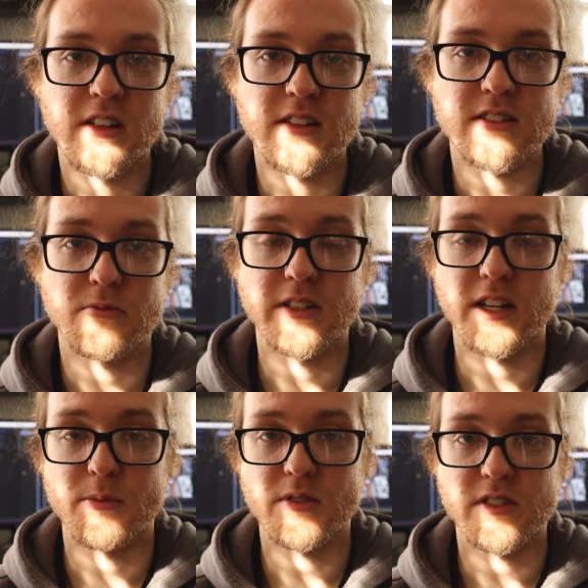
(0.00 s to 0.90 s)
is the one
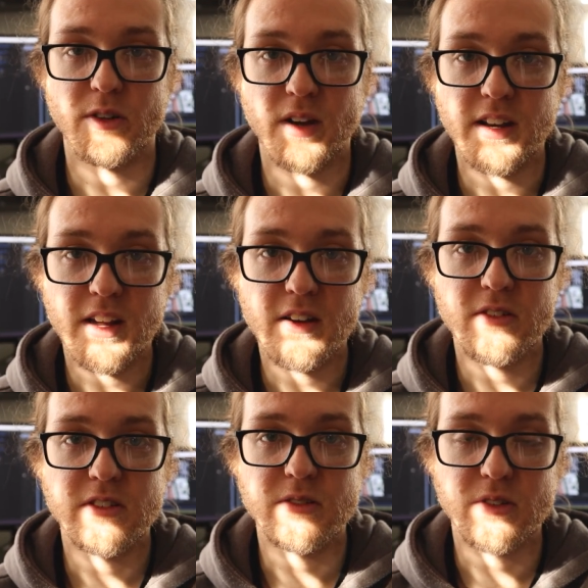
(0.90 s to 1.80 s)
that I'm using right
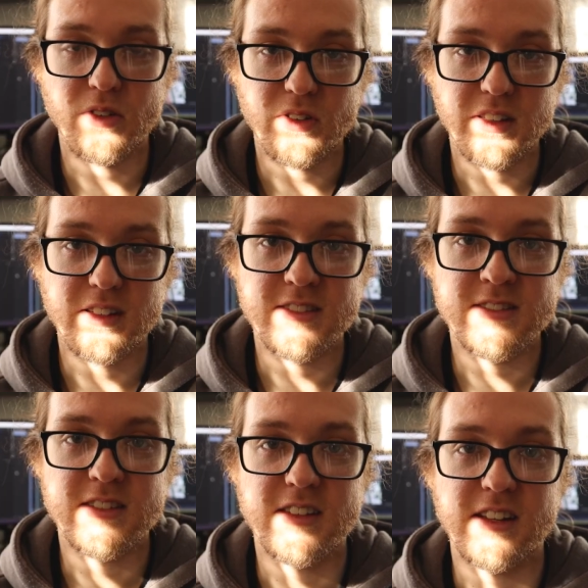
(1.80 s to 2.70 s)
now to record
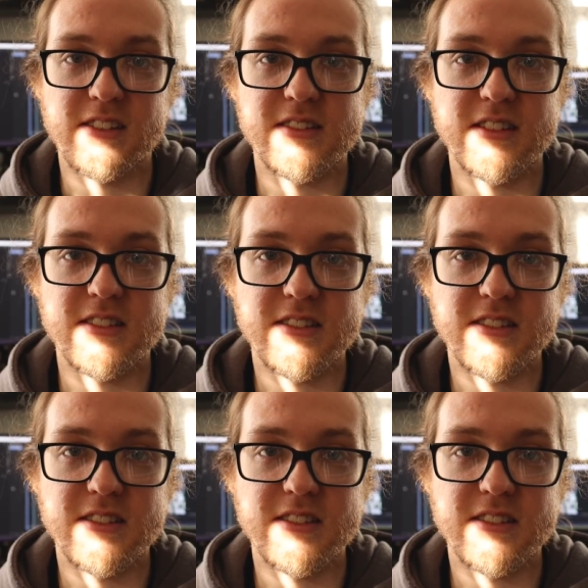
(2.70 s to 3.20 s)
this. It is the